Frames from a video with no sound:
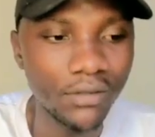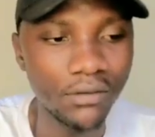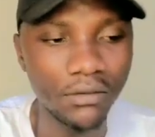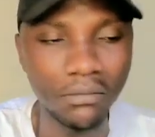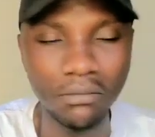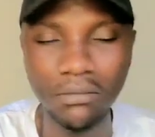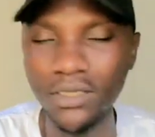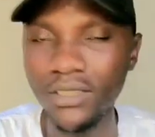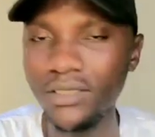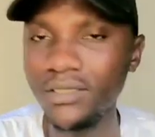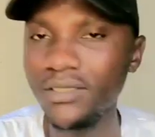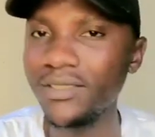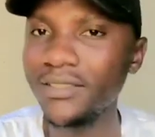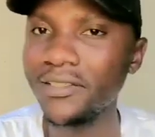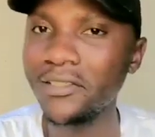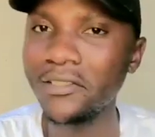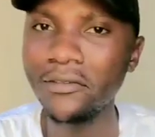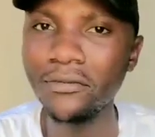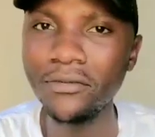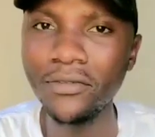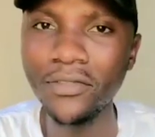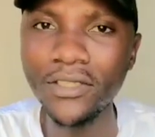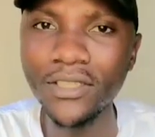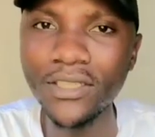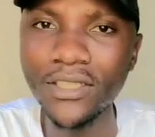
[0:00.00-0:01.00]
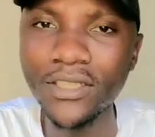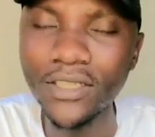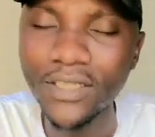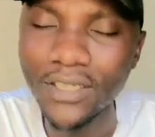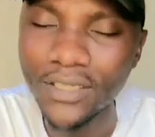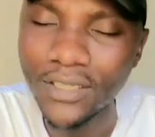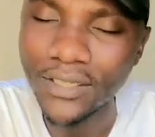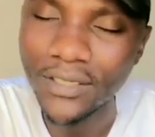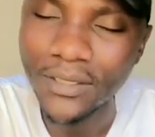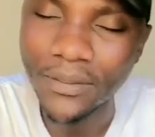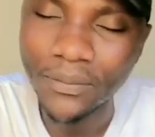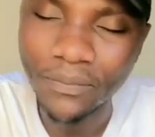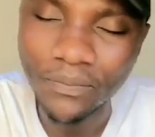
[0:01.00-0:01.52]
Imagine giving
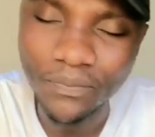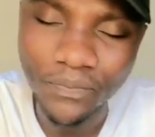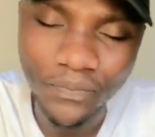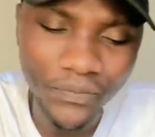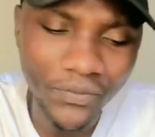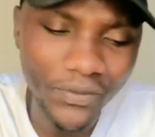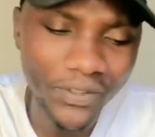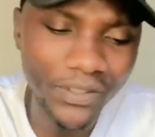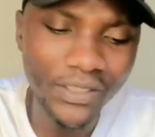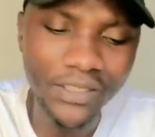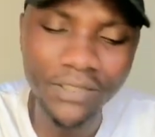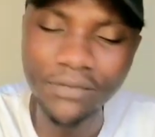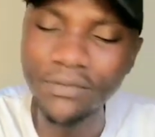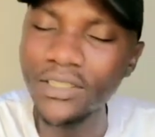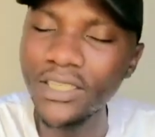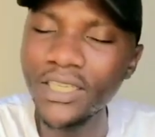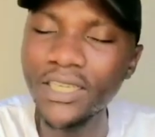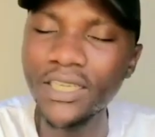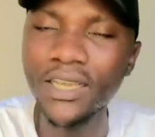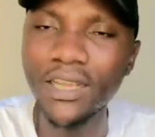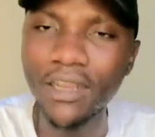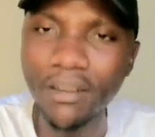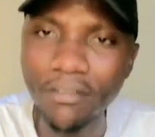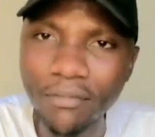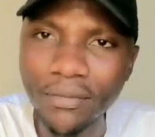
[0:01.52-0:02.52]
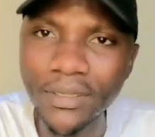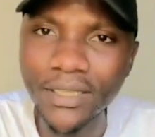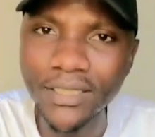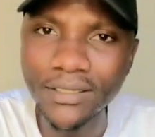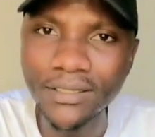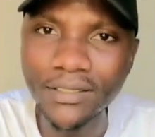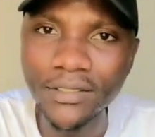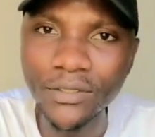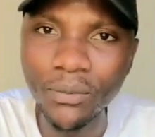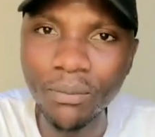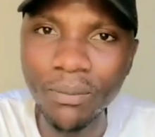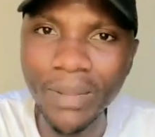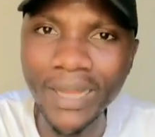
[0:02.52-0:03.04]
um, giving a
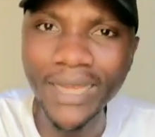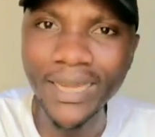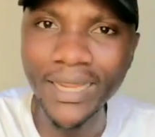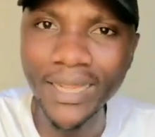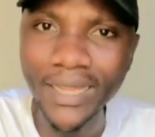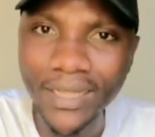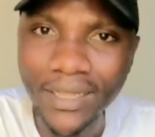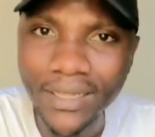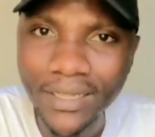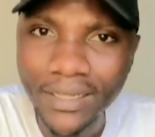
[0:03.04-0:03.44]
government your money.